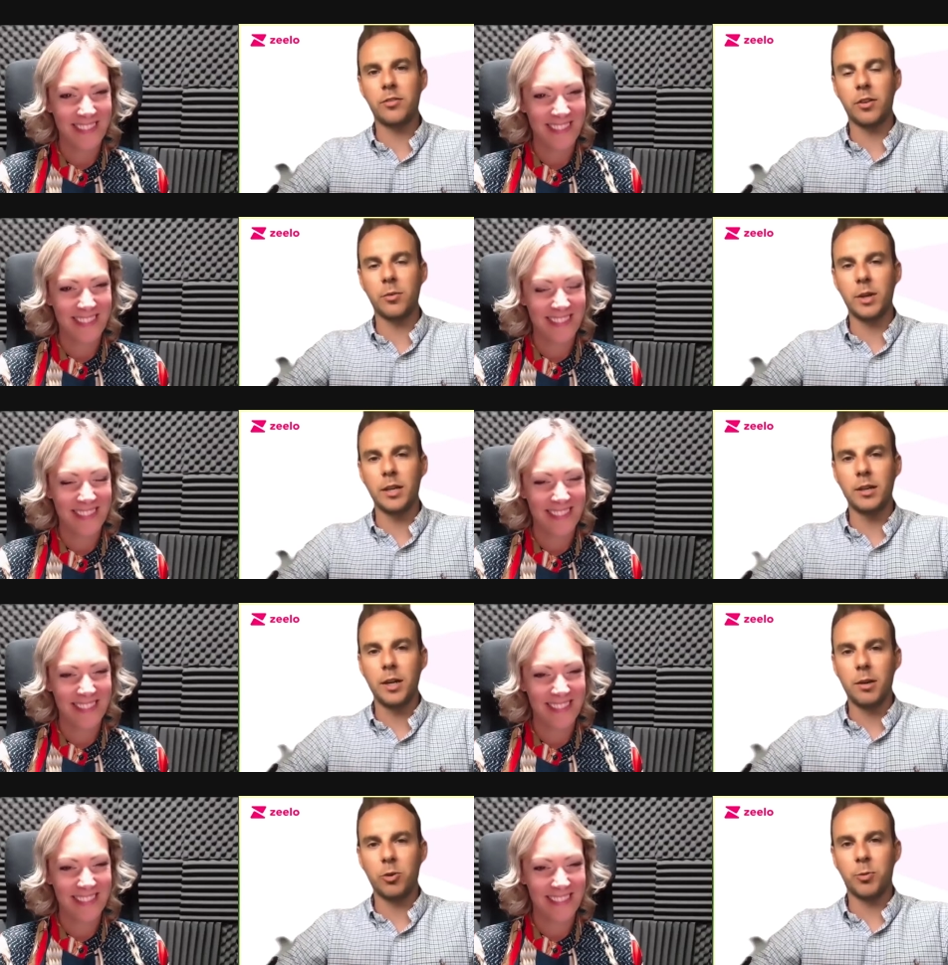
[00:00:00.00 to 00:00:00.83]
Speaker 1: So we,
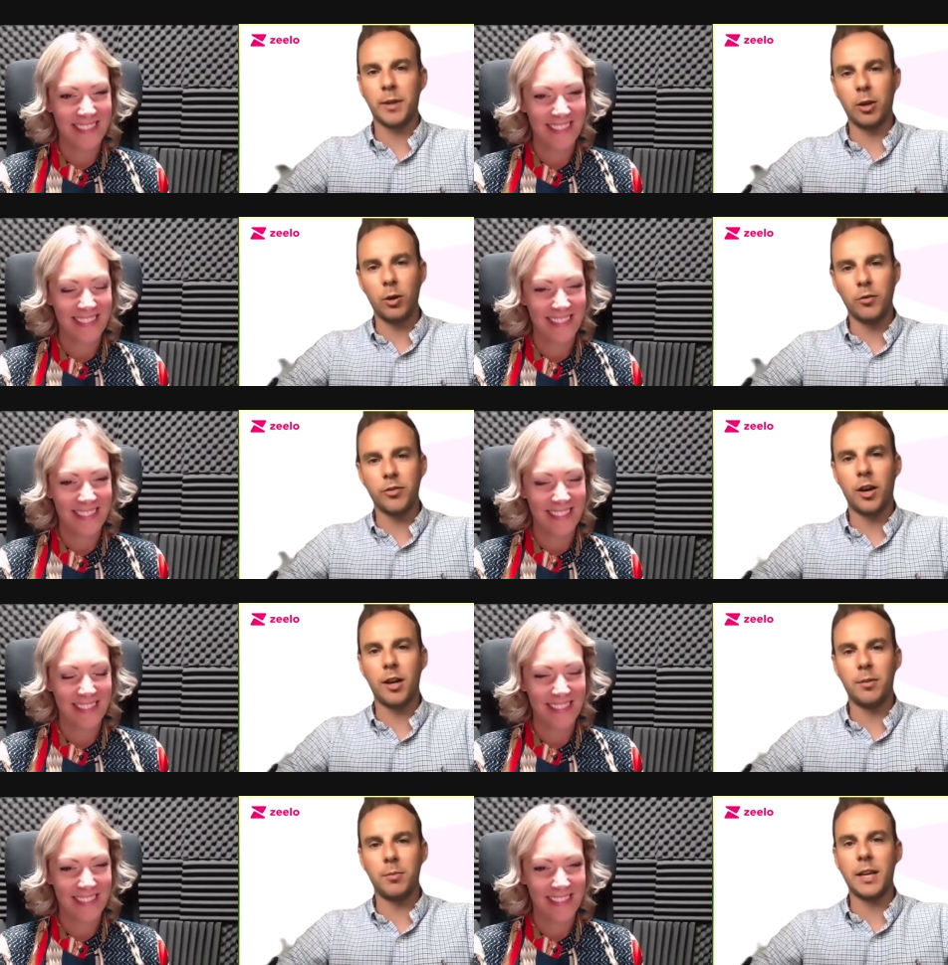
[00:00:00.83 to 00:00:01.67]
we spend a lot of
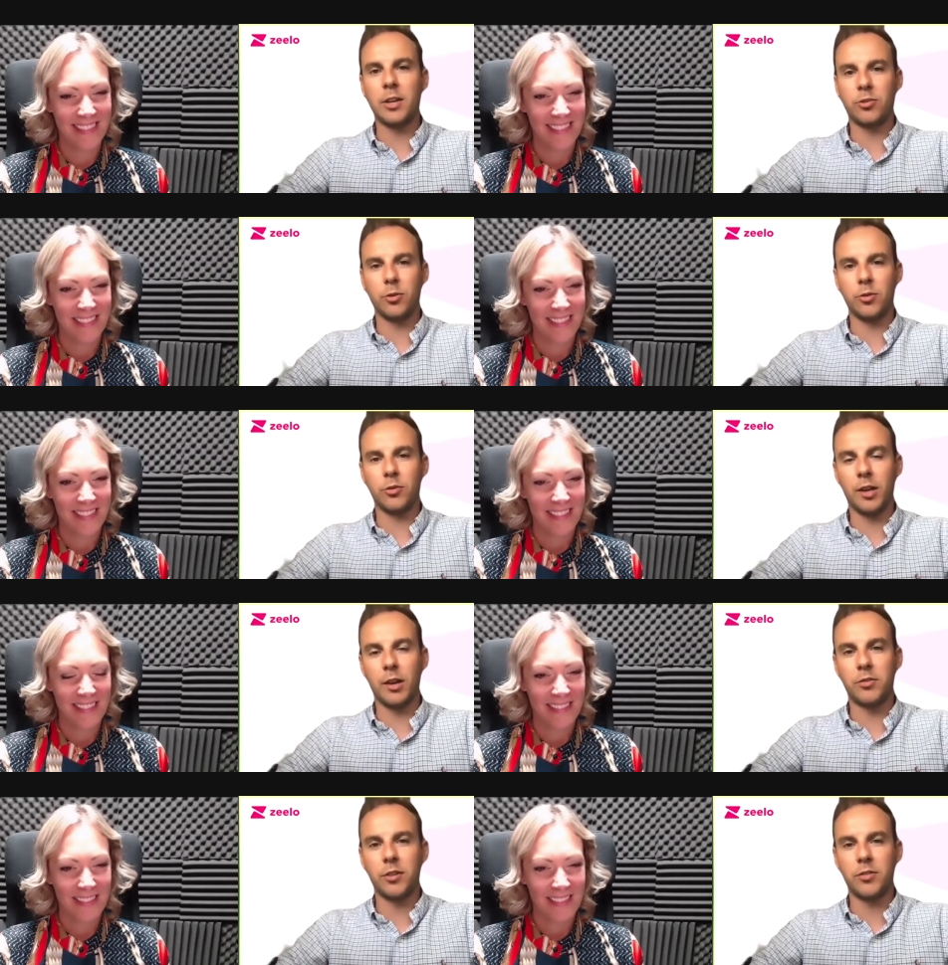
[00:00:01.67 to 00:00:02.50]
time making sure
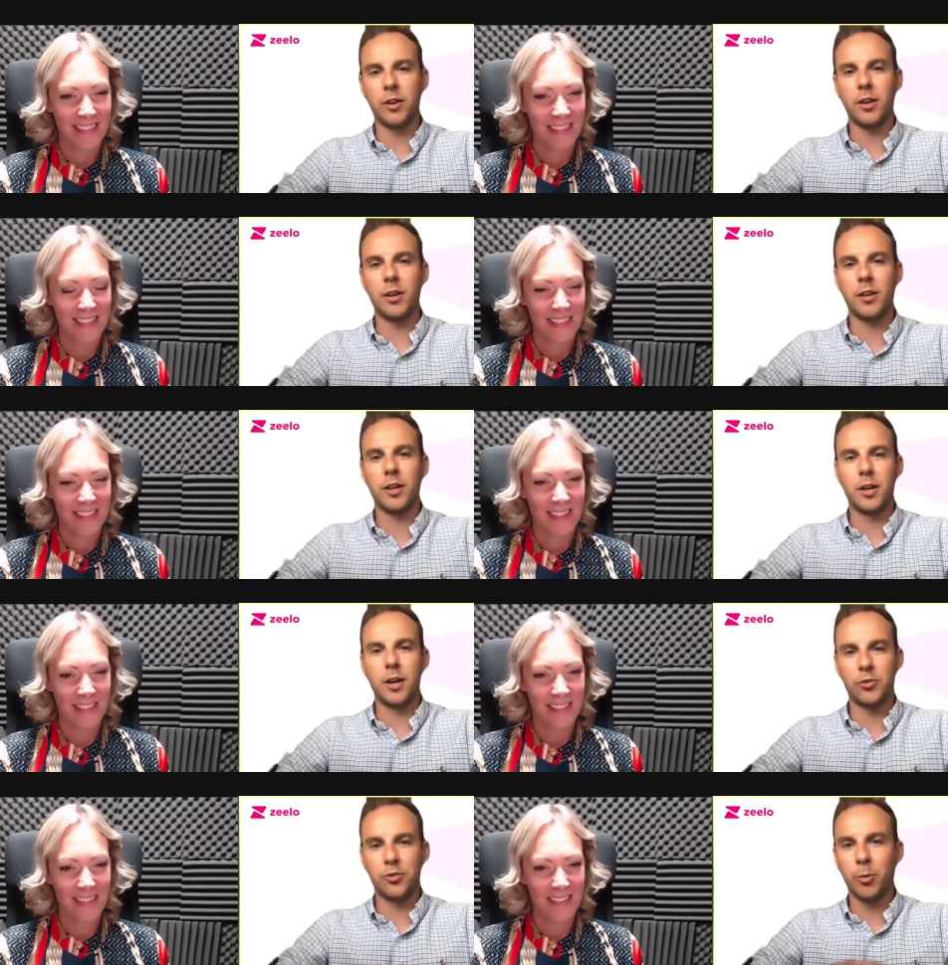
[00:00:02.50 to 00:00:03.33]
services are
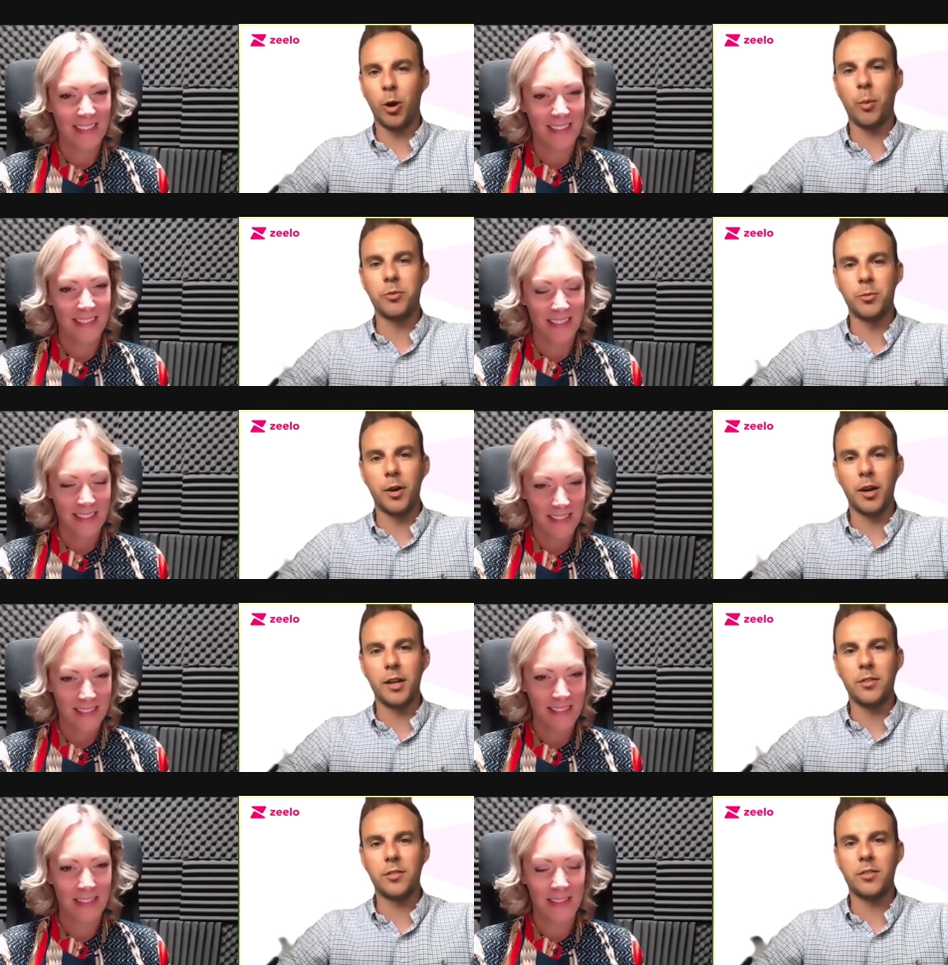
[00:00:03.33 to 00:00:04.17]
are super
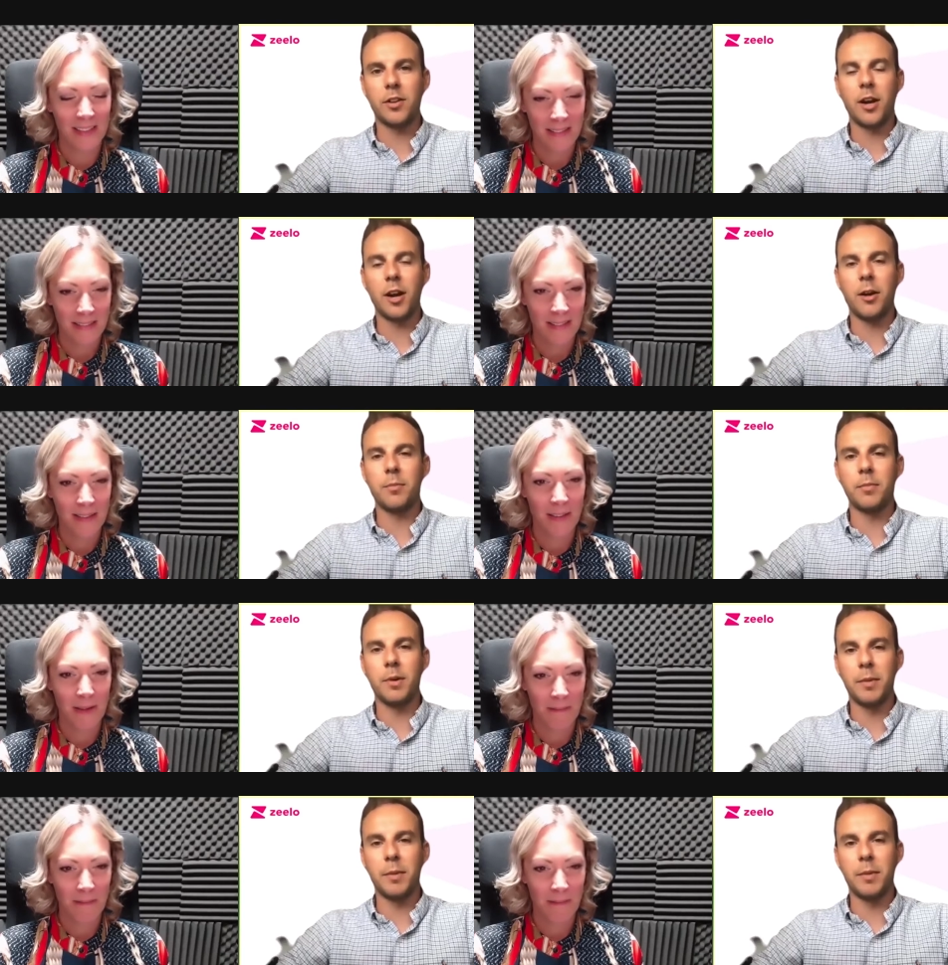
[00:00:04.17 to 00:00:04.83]
optimized, um,